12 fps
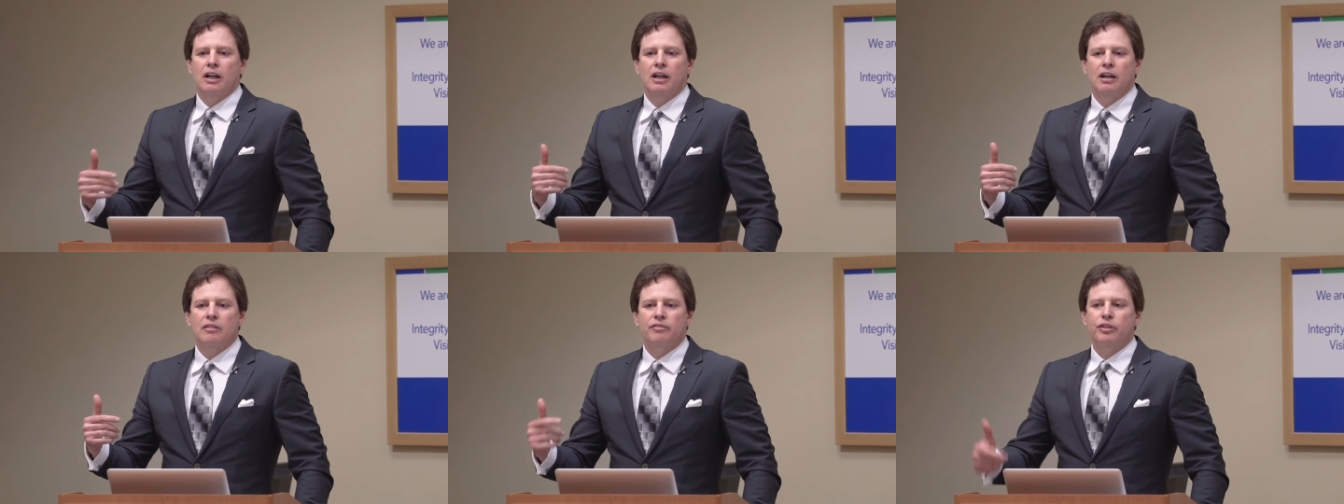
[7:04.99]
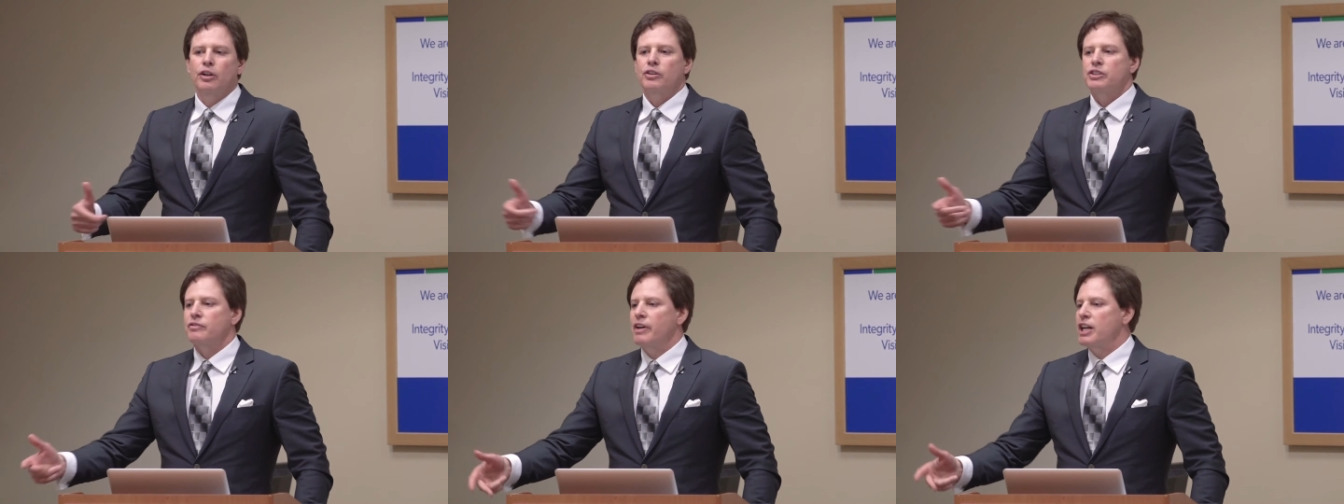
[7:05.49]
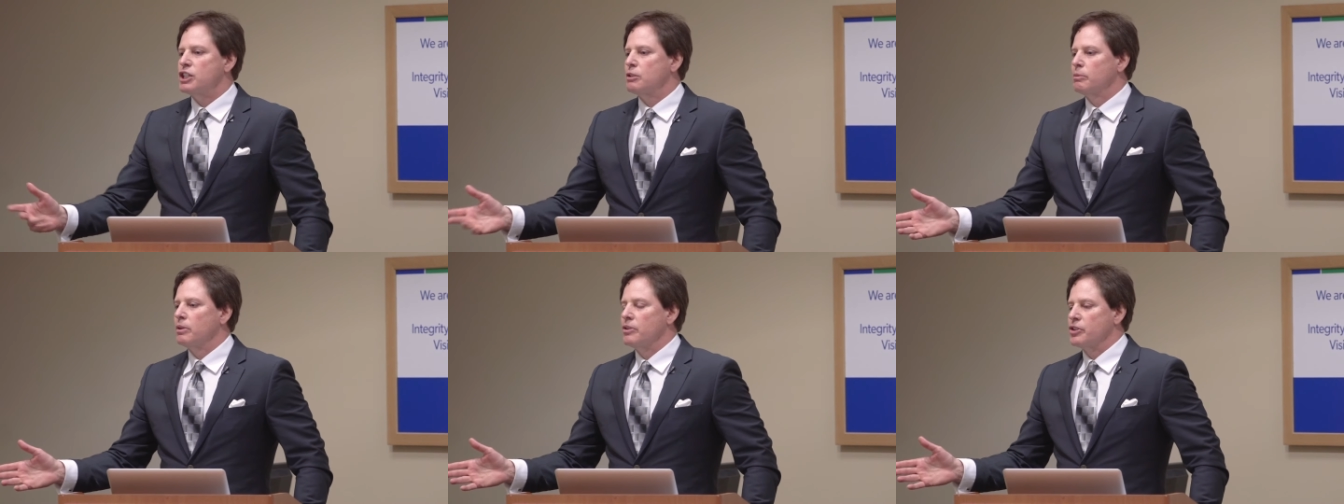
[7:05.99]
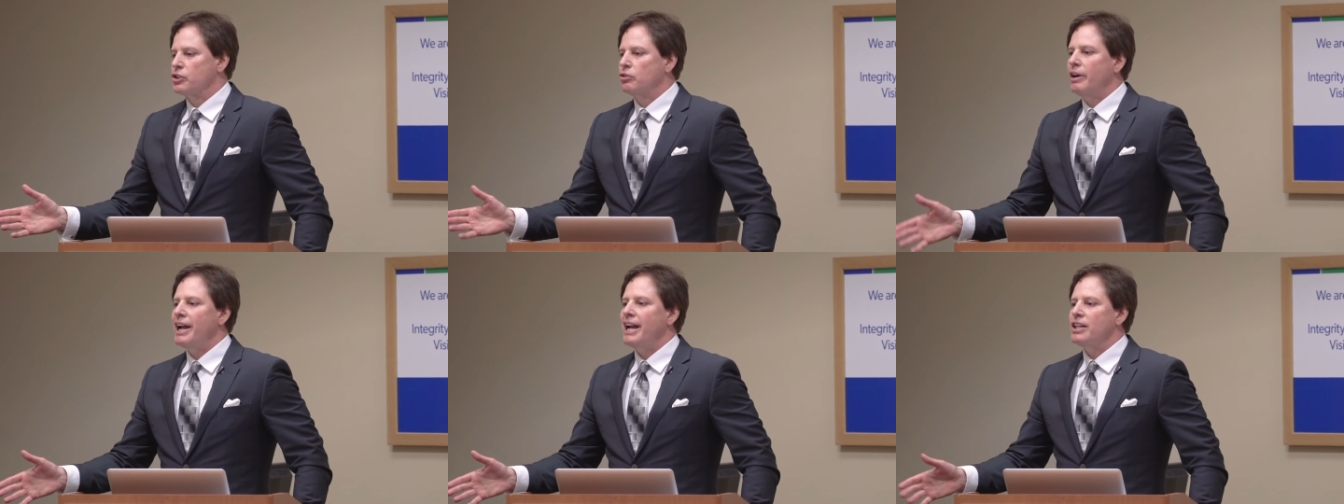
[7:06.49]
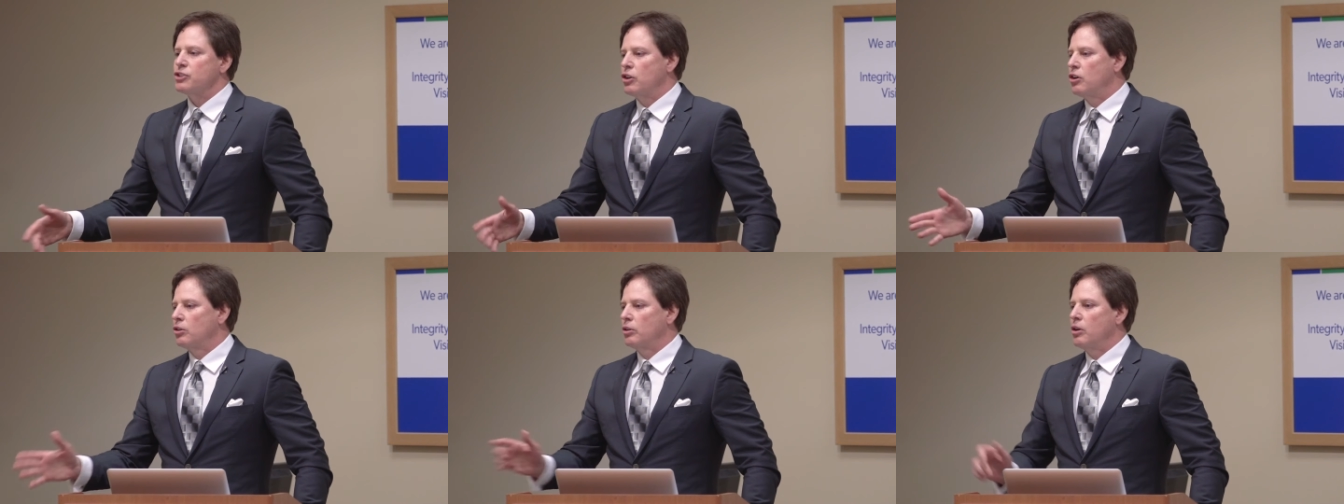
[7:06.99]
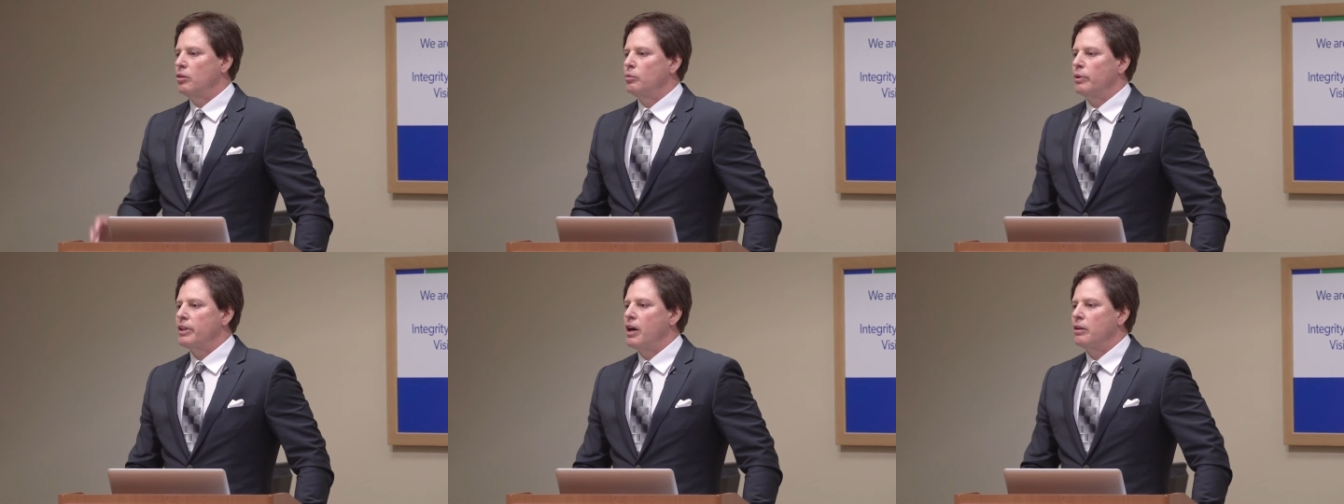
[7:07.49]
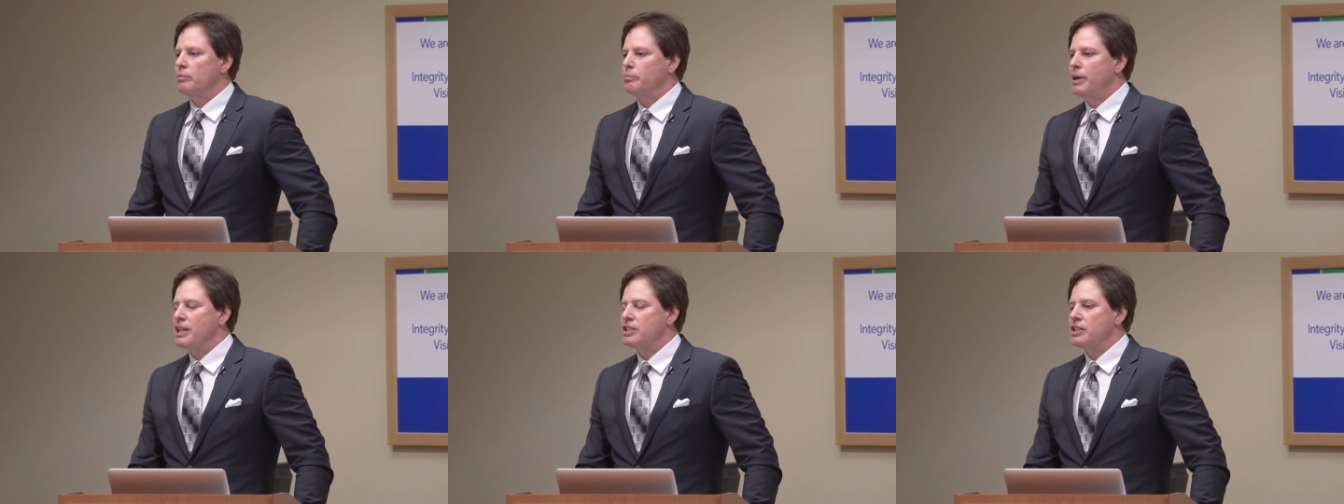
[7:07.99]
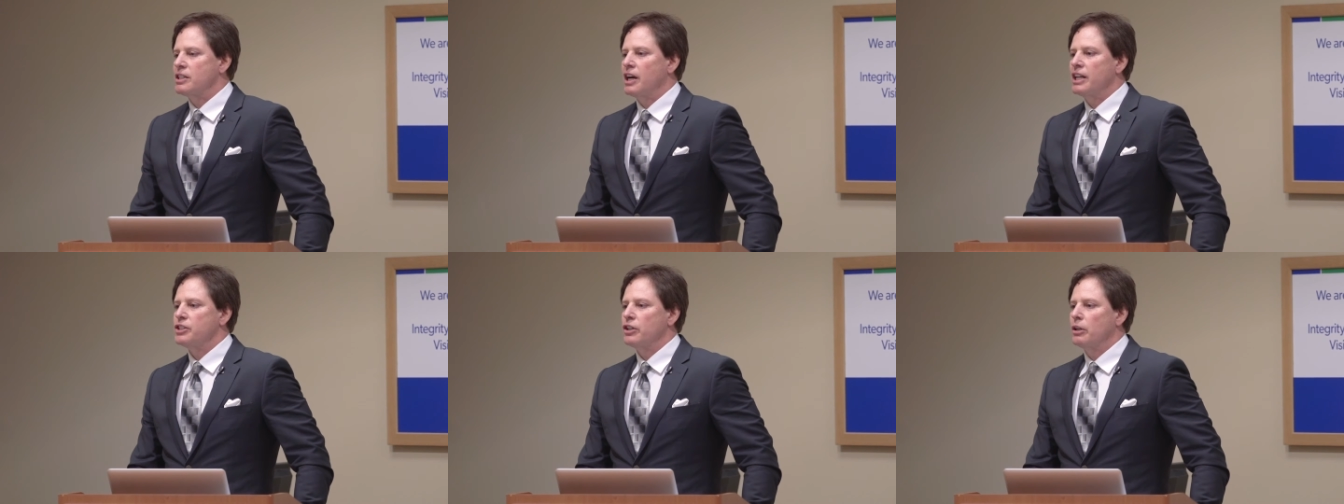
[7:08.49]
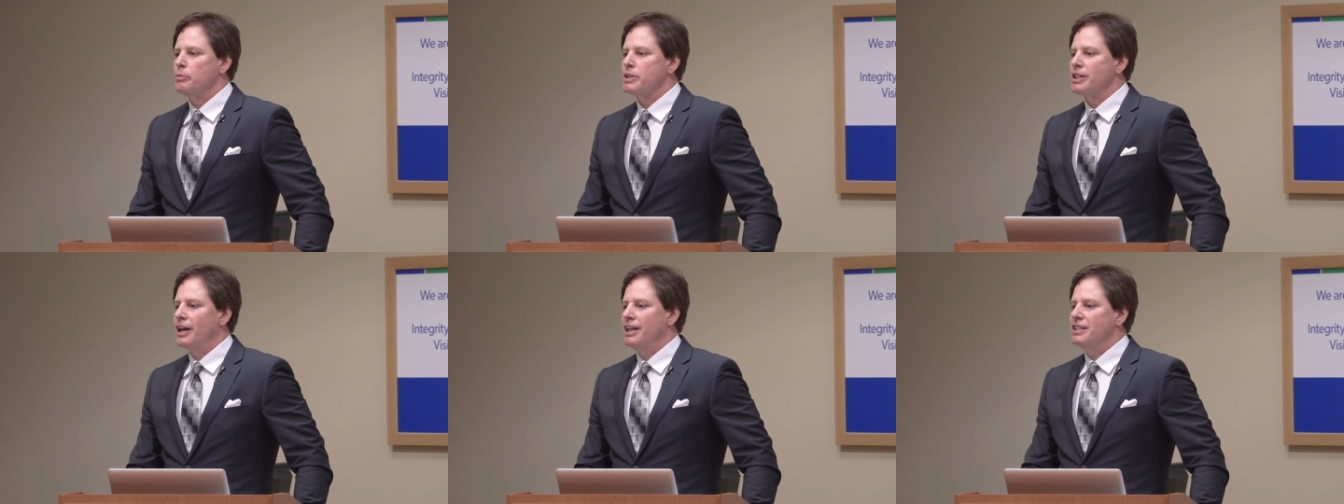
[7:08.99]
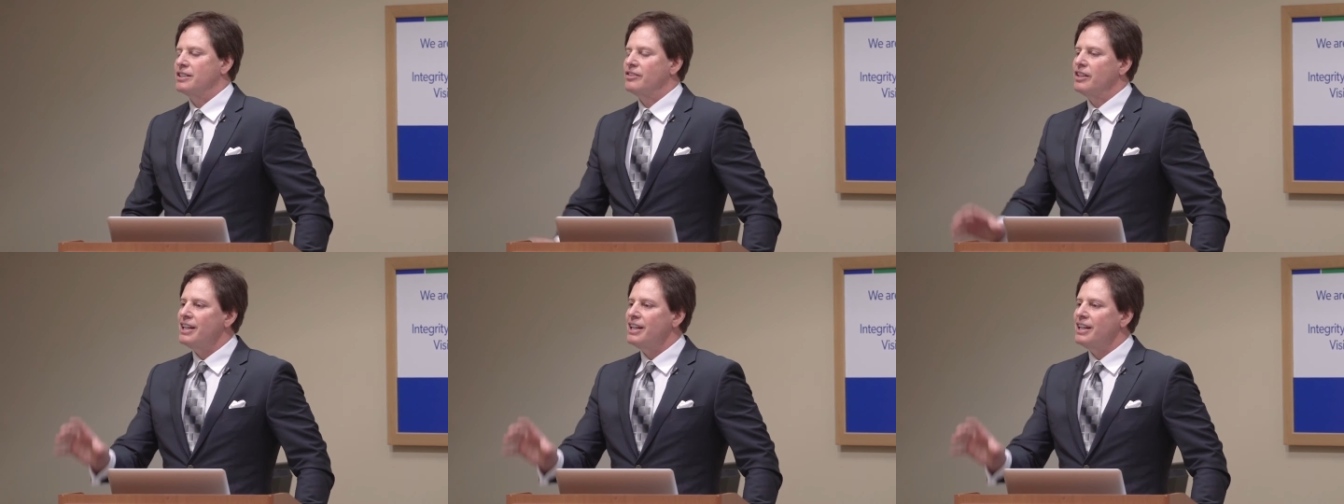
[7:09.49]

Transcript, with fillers: uh, fruits, vegetables, grains, all grown without pesticides and herbicides.